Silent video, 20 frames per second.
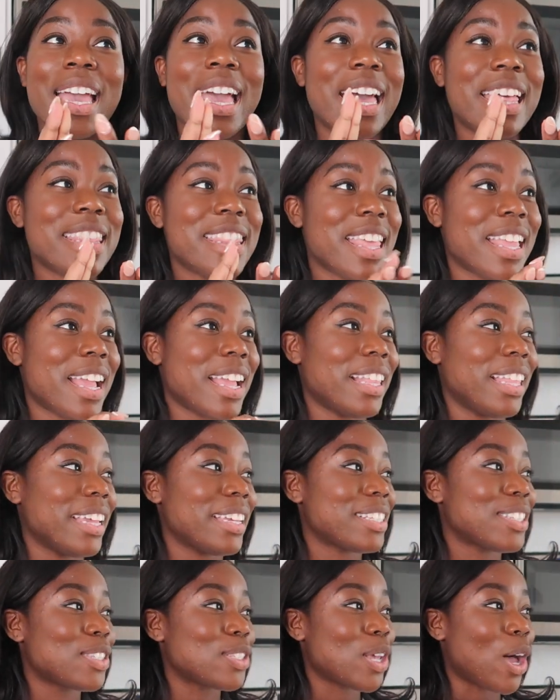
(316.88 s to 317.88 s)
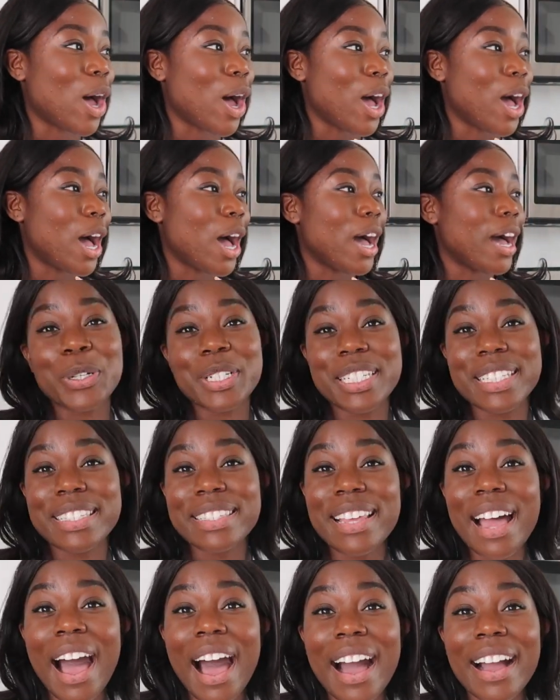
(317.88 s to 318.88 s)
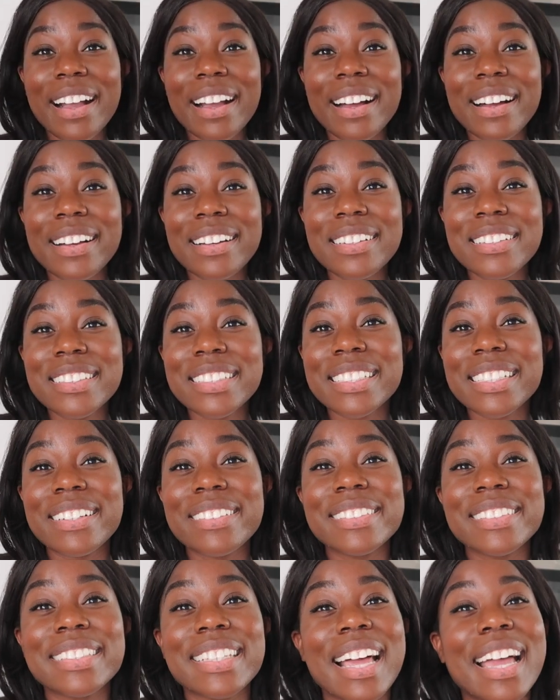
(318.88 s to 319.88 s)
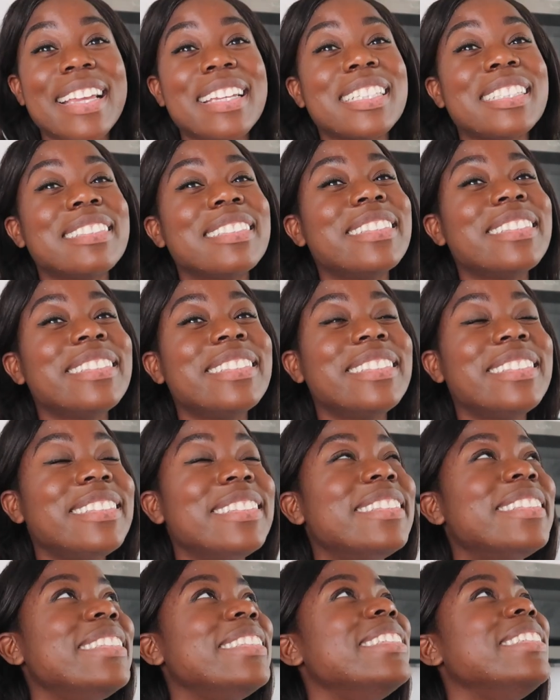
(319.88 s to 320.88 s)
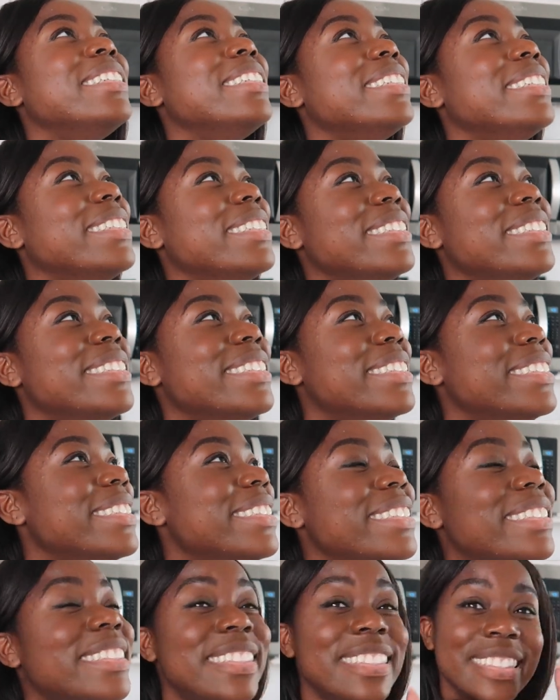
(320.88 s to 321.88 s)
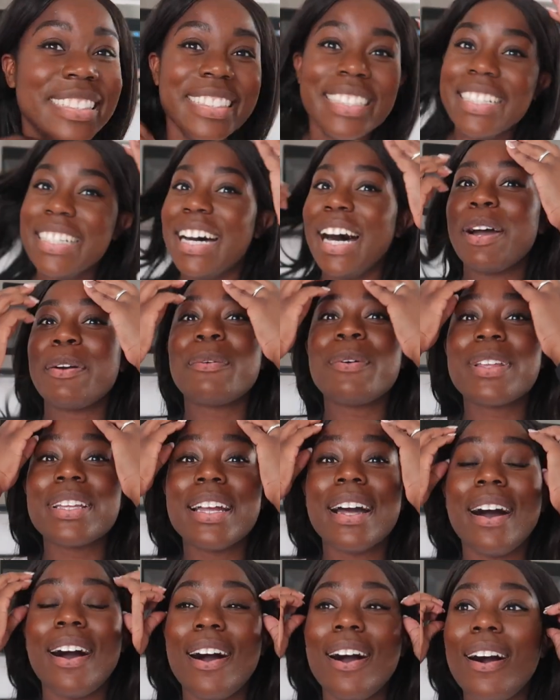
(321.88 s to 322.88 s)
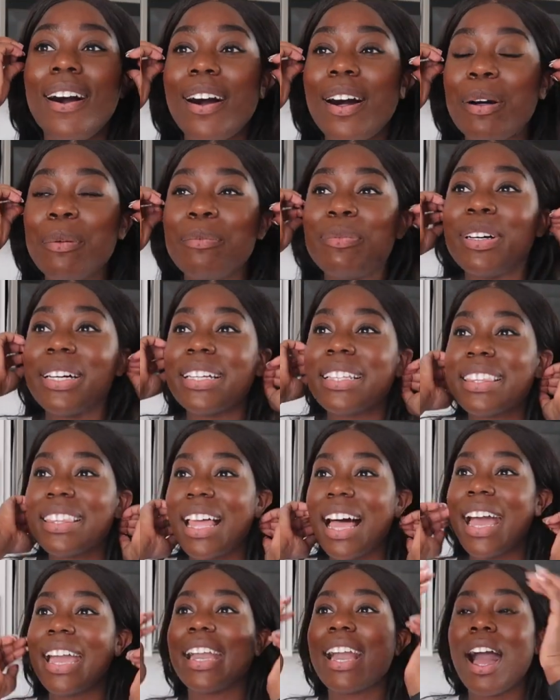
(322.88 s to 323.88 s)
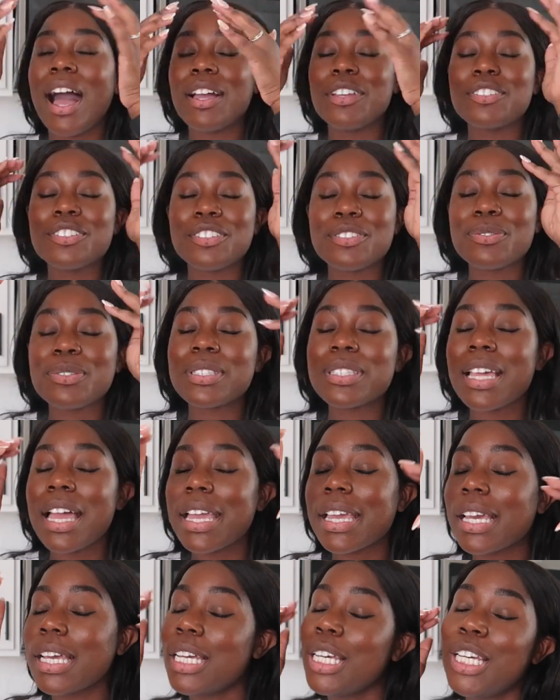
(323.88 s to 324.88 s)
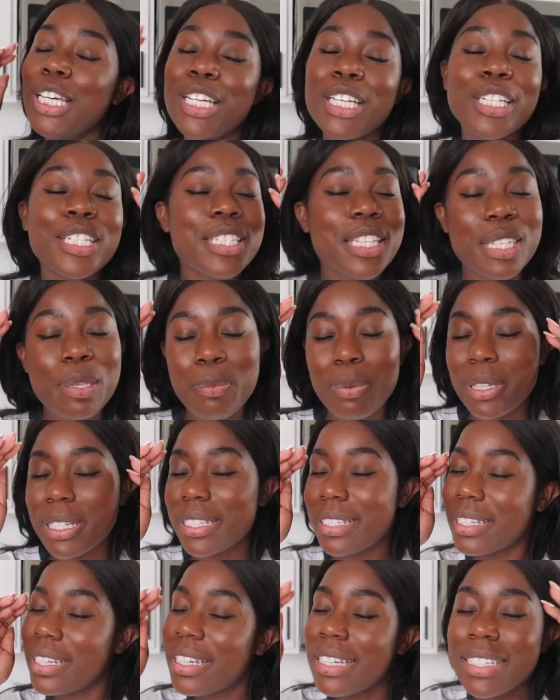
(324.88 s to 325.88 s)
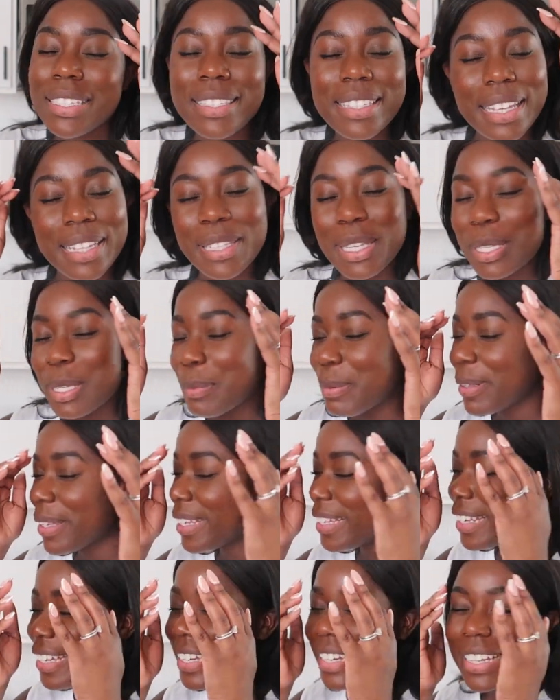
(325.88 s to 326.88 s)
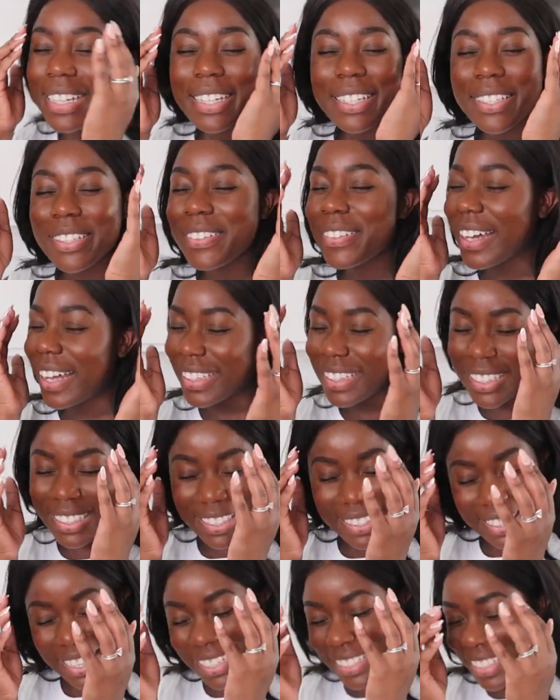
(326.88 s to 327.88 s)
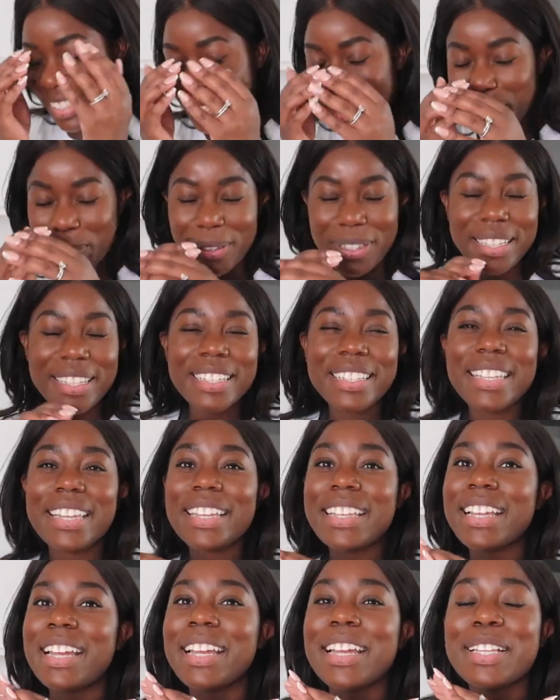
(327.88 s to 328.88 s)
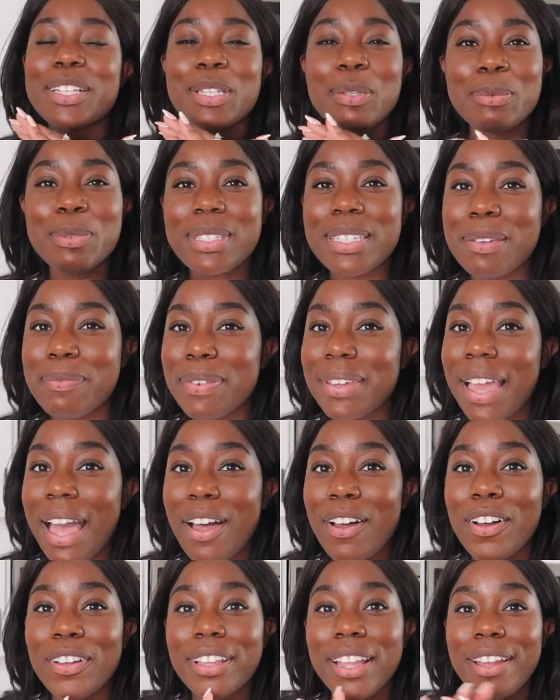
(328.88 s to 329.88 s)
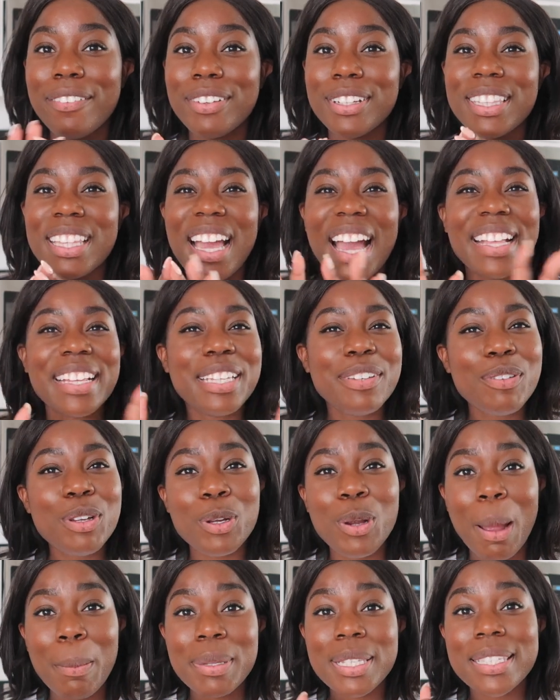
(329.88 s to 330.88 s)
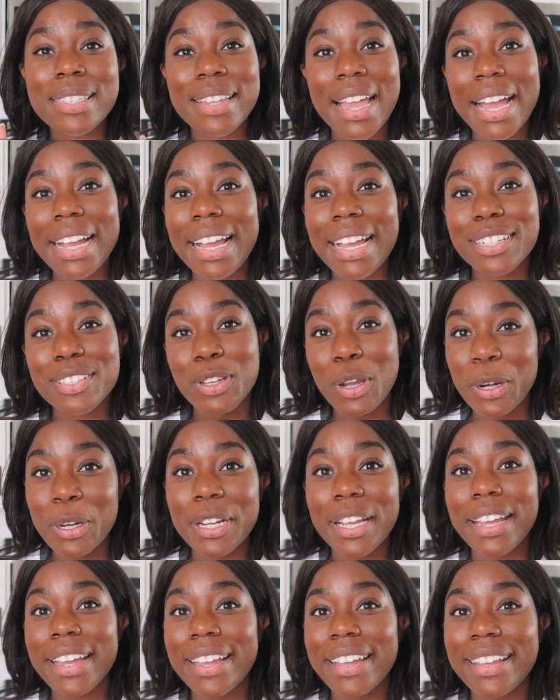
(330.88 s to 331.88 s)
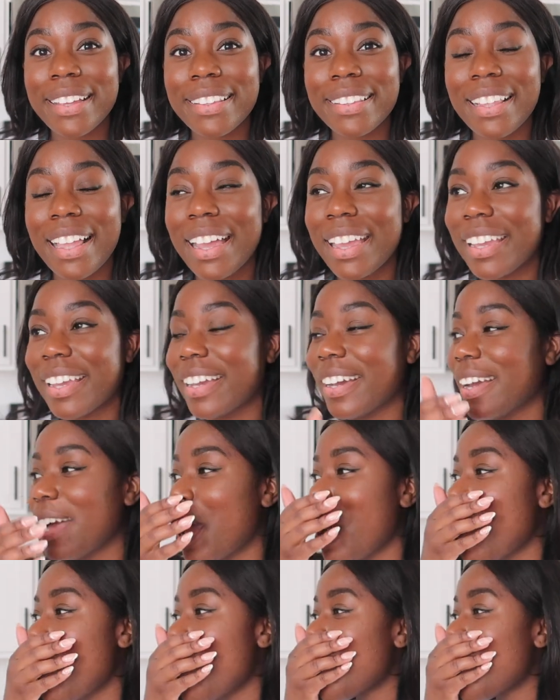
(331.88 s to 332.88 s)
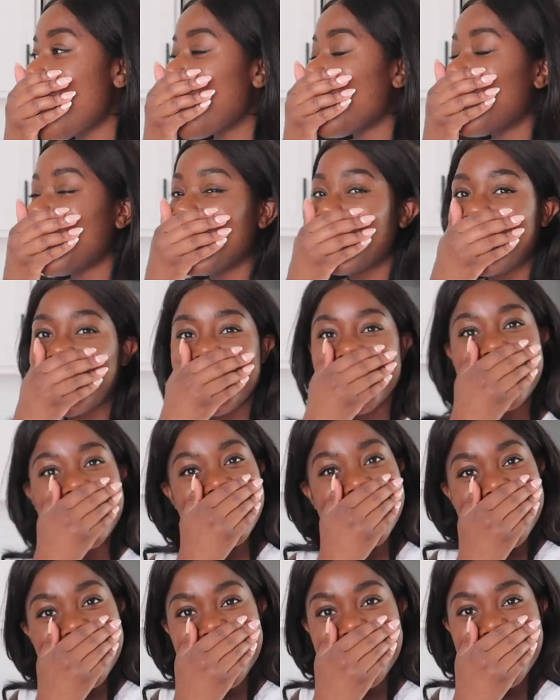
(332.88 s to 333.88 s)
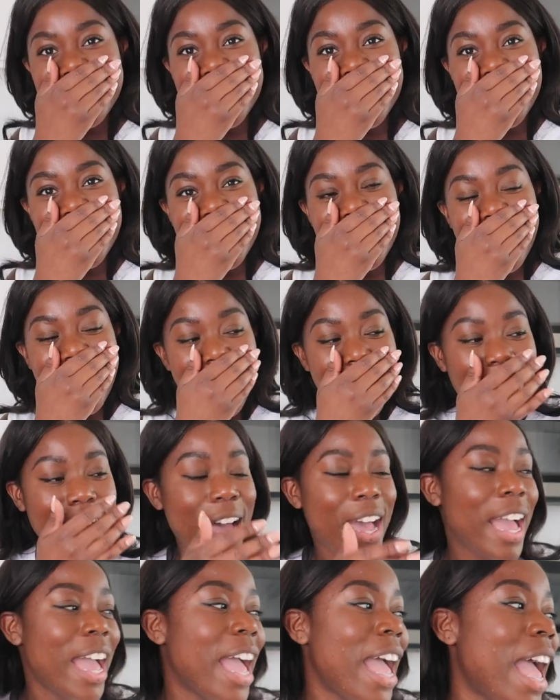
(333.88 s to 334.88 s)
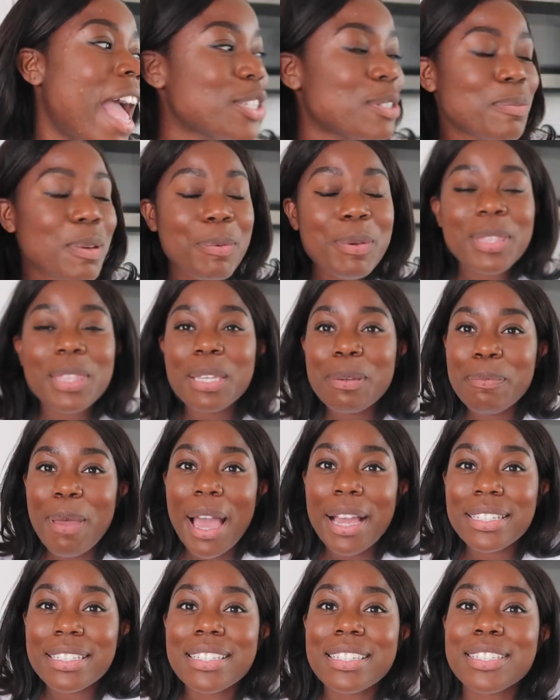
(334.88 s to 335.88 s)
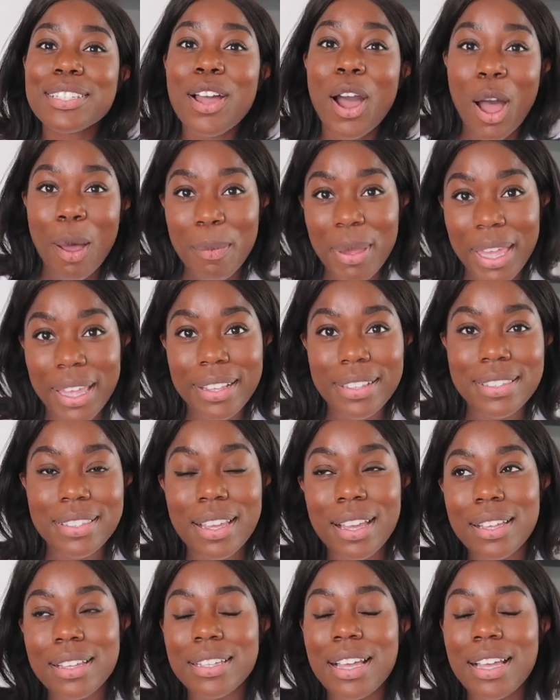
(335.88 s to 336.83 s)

then I like saw Torchy's tacos and I was like, I want it all. But like, I just was like, discipline, stay disciplined. You got this, stay disciplined. And I ended up skipping out on everything. I didn't even grab a snack at Target. Like, who is you? Just made me think back to this comment.